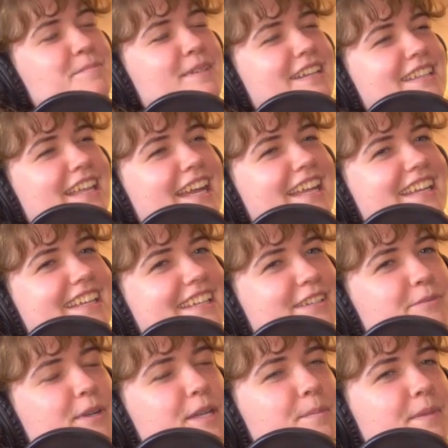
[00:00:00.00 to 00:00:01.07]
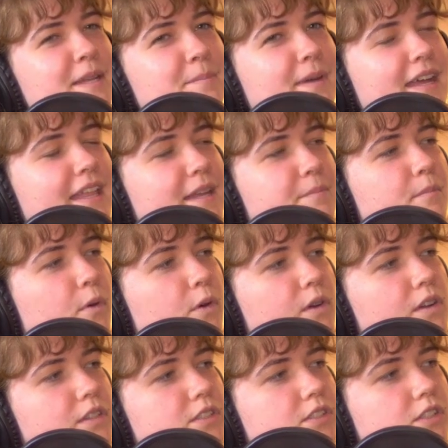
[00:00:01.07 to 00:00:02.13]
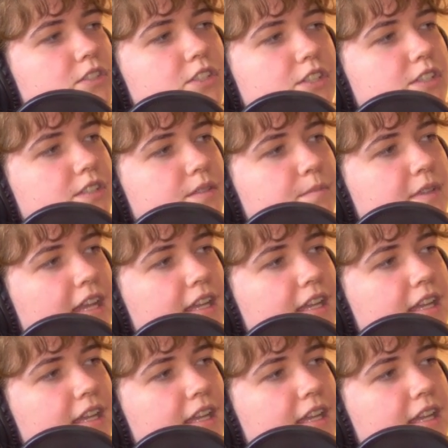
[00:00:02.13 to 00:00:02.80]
Like, what do you mean by like morals, or just like